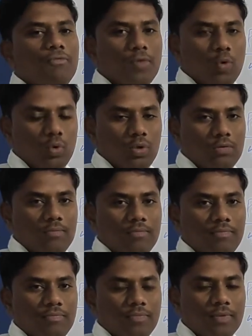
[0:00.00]
float.
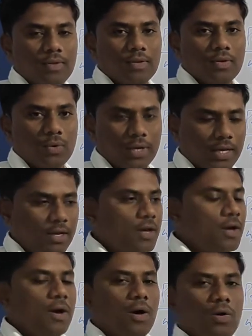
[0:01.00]
Okay,
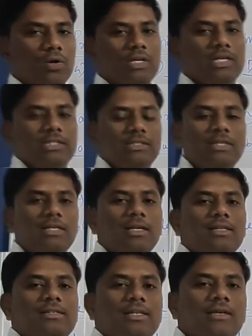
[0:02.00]
or
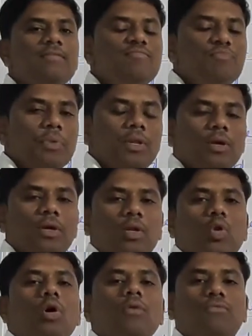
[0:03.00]
generally see
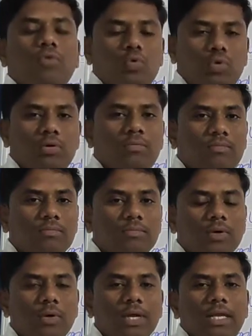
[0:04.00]
long float.
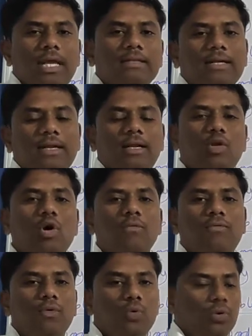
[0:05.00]
Okay, like that,
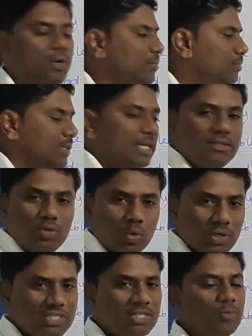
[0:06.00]
long float. There is no
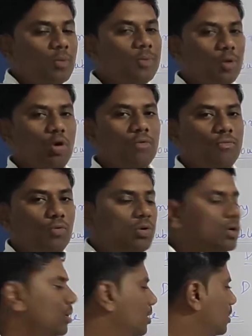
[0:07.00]
concept of long float.